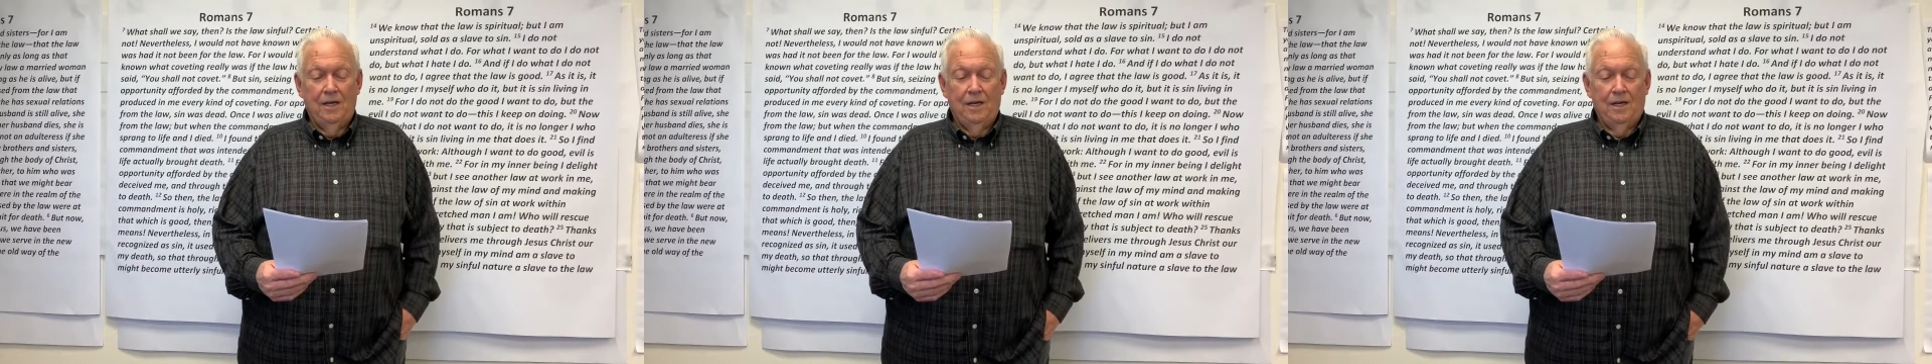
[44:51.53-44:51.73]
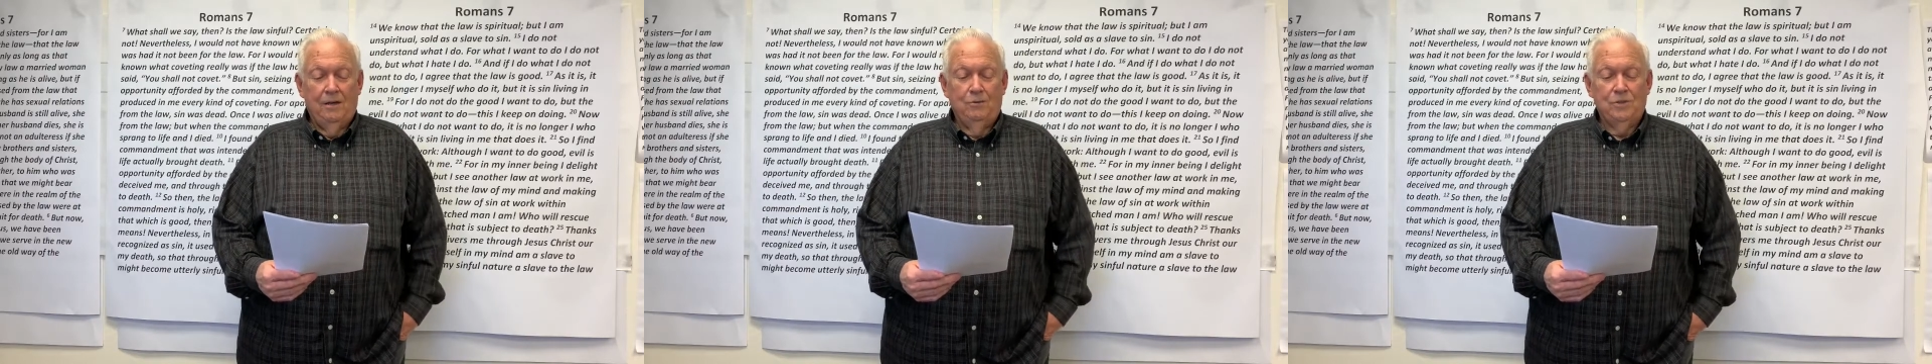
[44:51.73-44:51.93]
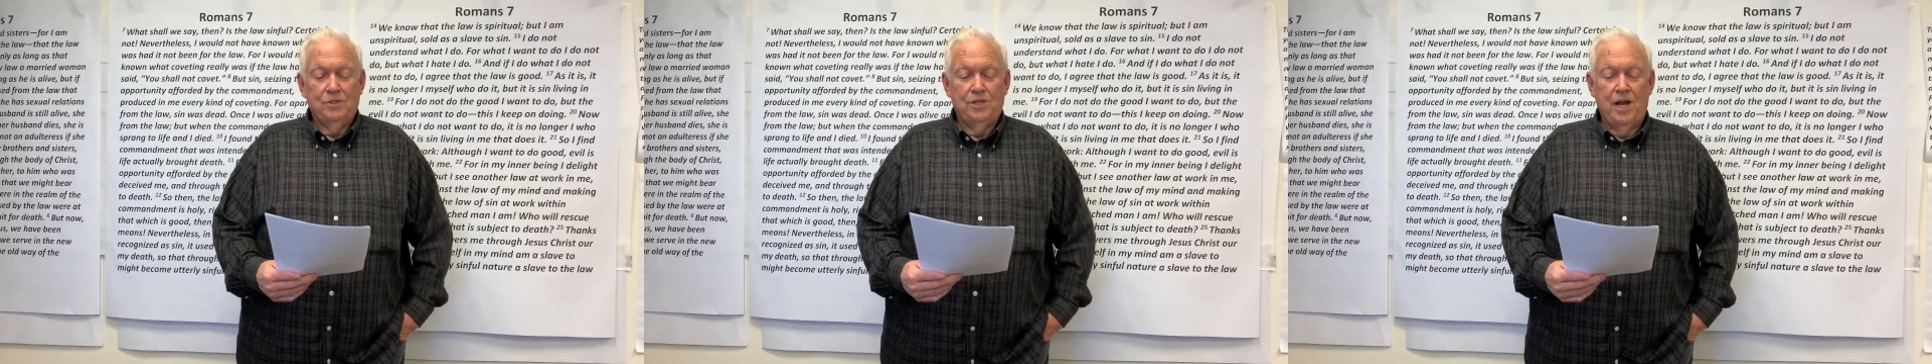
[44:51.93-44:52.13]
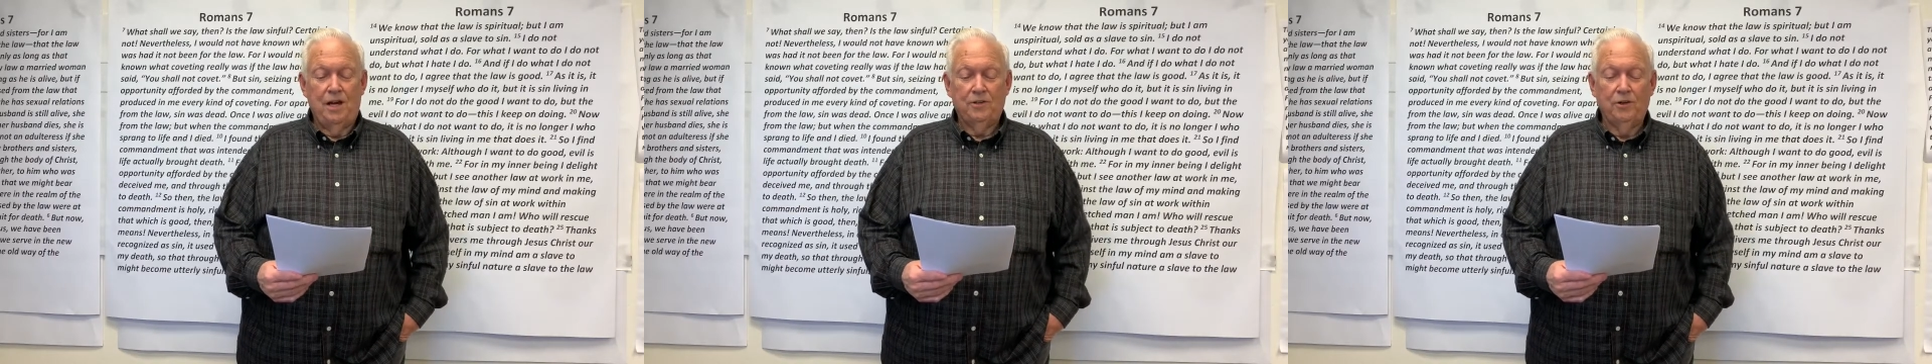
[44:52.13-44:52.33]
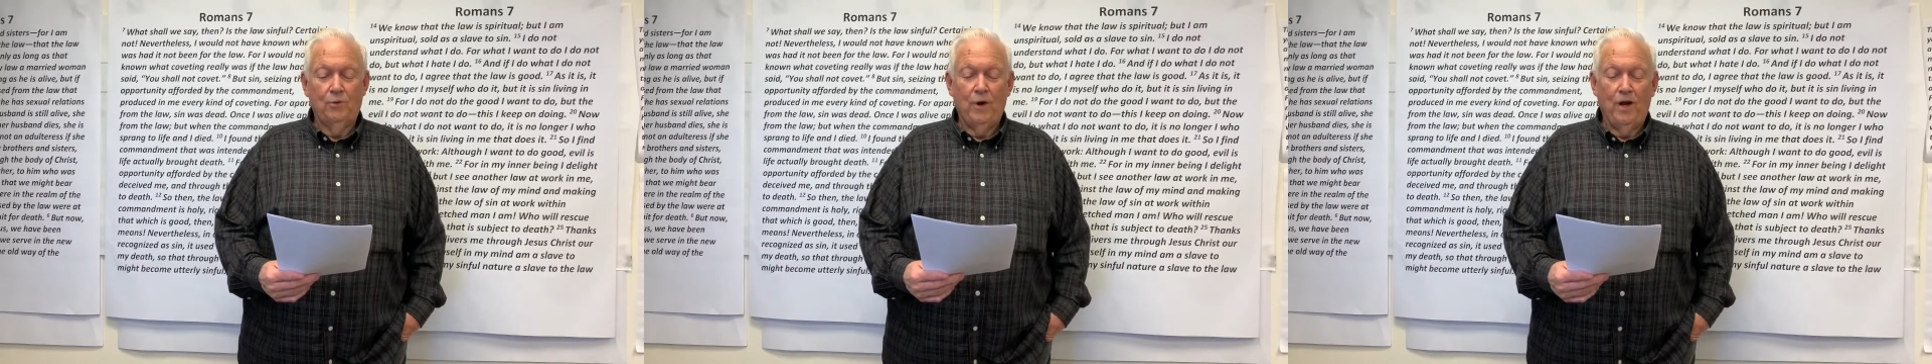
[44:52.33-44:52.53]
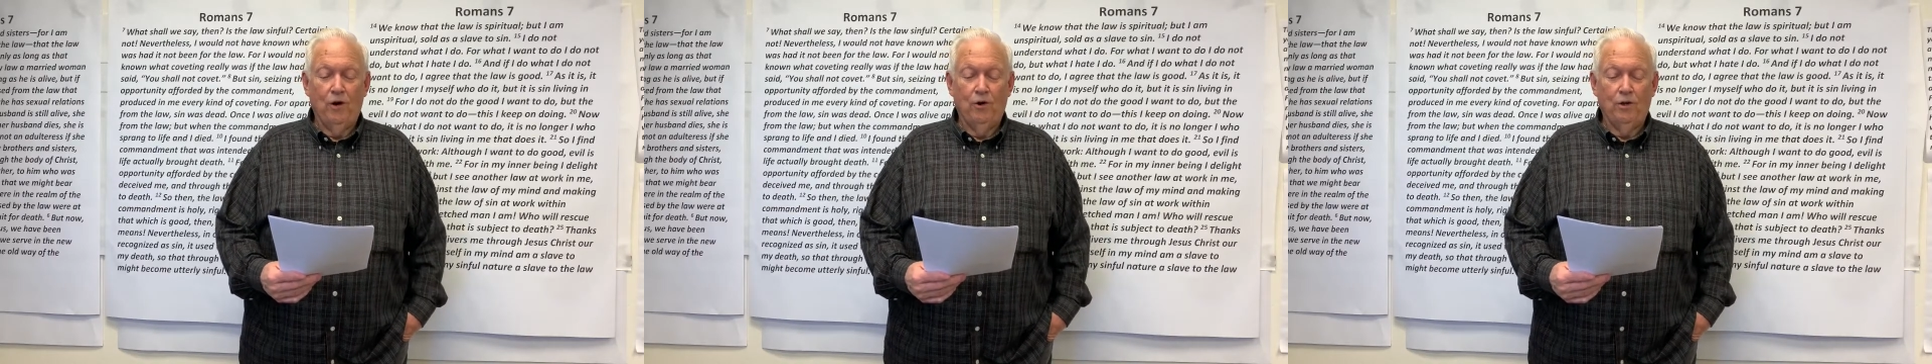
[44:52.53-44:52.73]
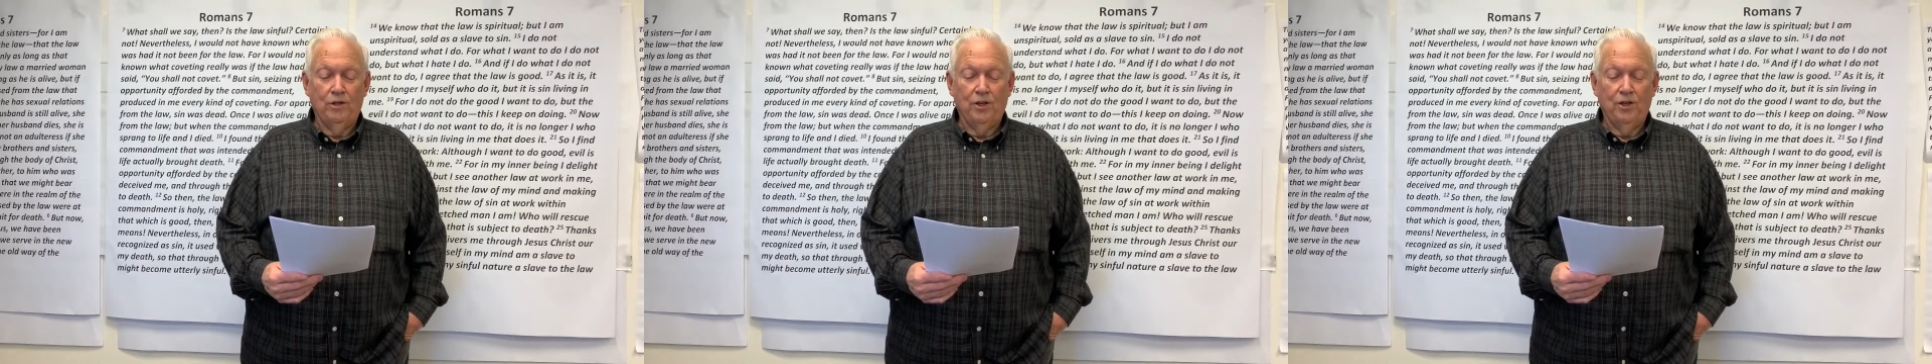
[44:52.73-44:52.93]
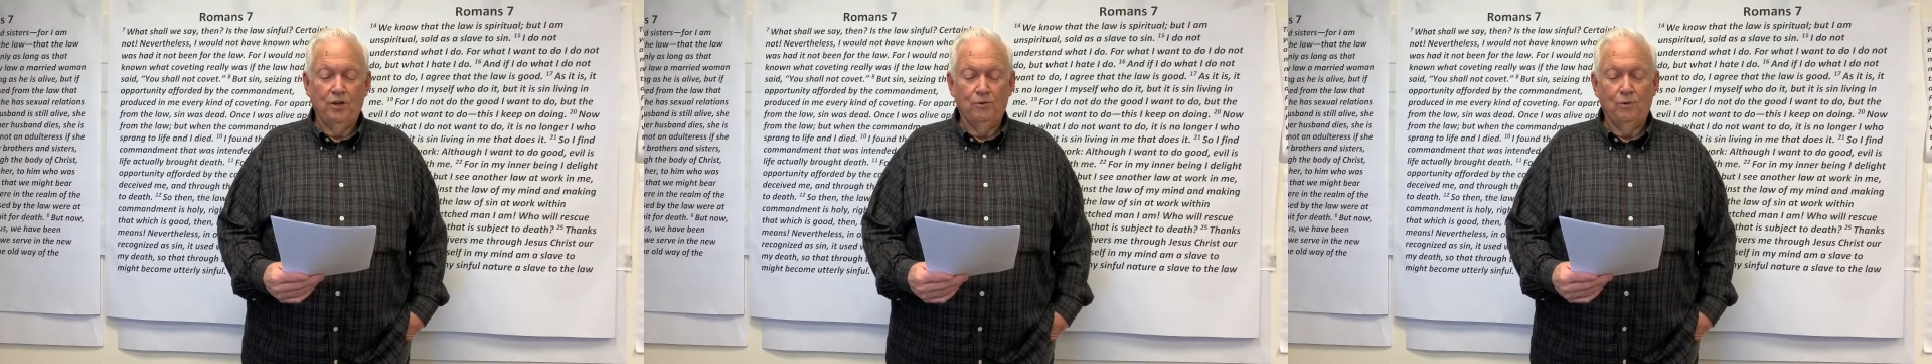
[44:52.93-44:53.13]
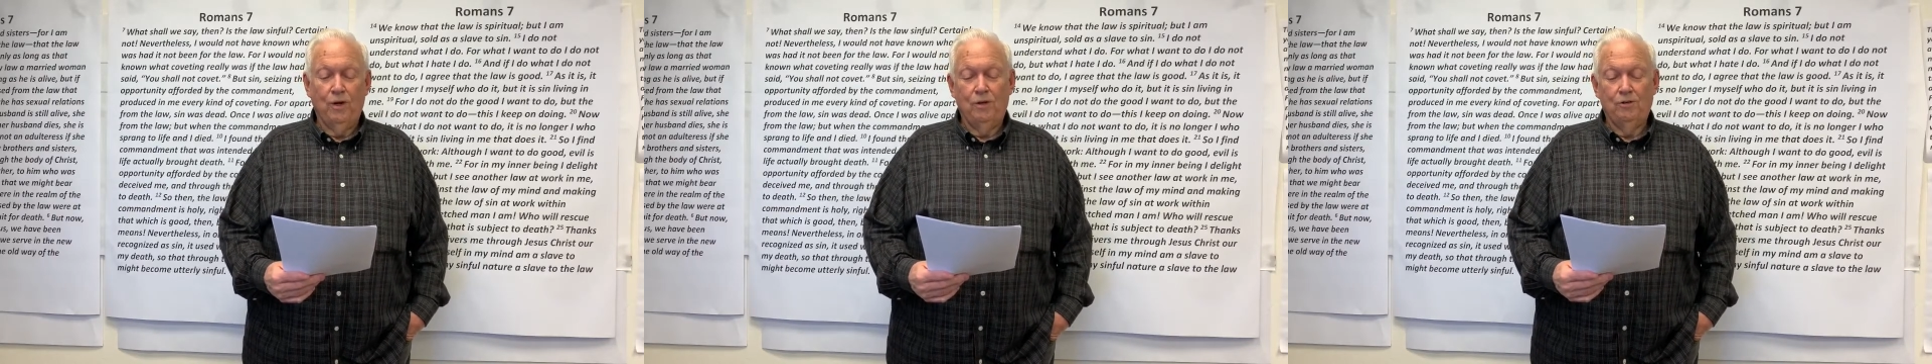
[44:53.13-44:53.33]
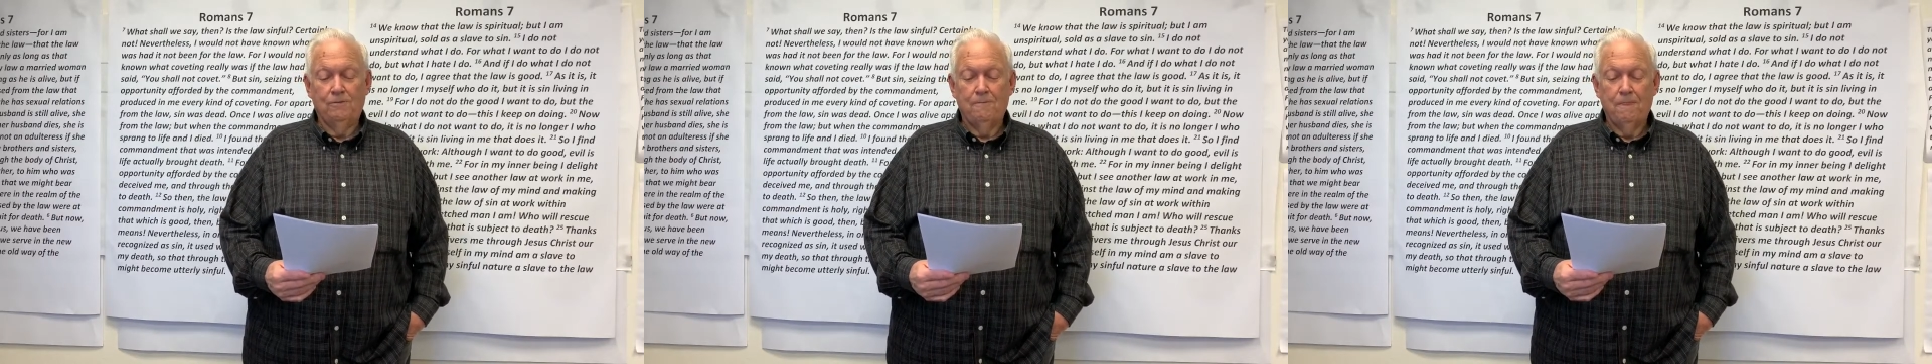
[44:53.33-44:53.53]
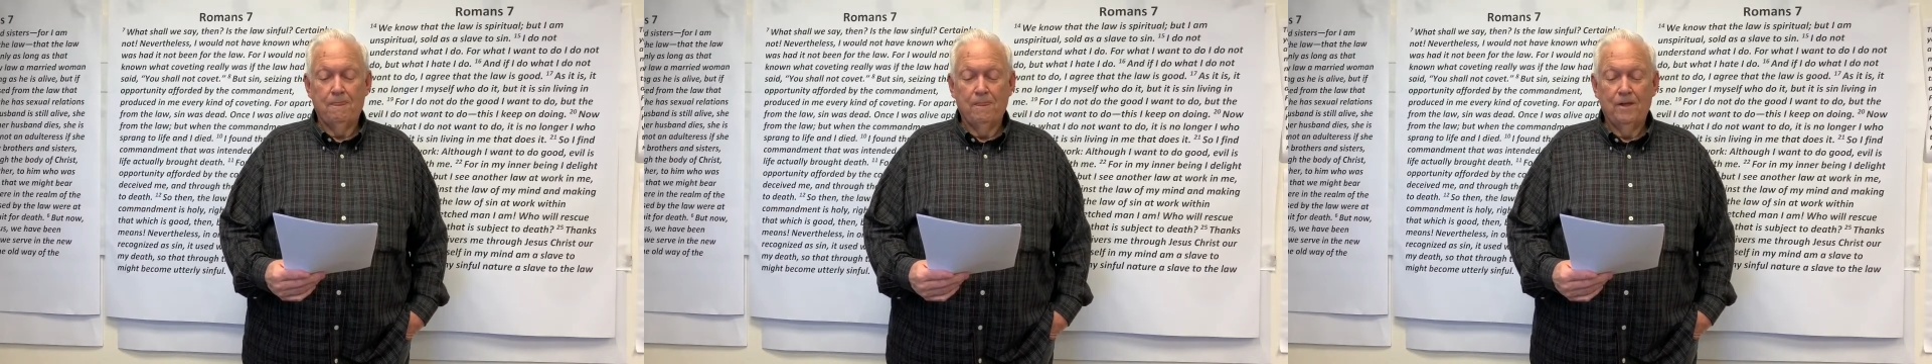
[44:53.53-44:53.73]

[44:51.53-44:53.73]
It was Dr. Ray Ortlund who wrote,